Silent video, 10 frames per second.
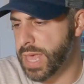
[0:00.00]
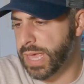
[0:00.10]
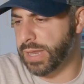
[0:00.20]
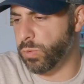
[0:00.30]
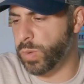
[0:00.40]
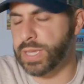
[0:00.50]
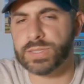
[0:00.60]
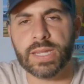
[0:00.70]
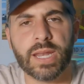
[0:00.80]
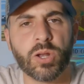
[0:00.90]
and it weighs
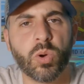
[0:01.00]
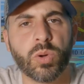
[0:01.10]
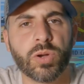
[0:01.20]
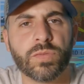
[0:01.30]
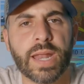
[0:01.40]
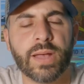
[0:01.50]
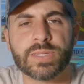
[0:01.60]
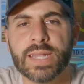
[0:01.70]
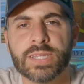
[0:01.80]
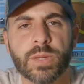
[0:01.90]
in at 1/4 ounce,
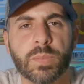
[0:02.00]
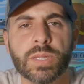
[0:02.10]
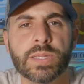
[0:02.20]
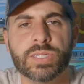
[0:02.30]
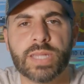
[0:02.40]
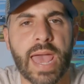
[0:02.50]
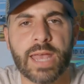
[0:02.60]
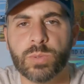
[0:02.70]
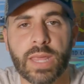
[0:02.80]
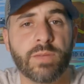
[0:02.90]
and that's completely
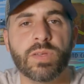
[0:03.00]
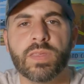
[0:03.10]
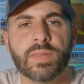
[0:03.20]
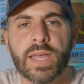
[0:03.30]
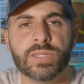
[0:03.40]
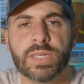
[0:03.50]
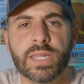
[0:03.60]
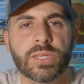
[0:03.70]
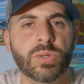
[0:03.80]
stacked with everything that's in it.